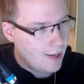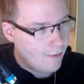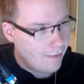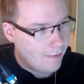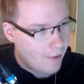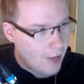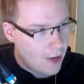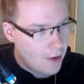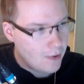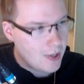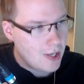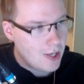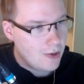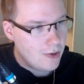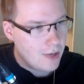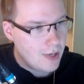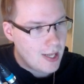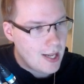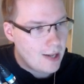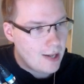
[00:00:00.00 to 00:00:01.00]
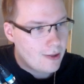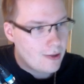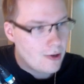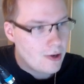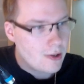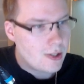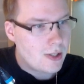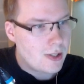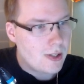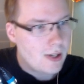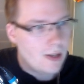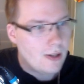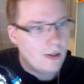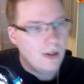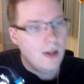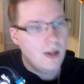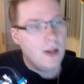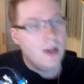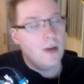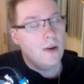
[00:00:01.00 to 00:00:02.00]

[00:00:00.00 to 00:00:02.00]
very unique third skill,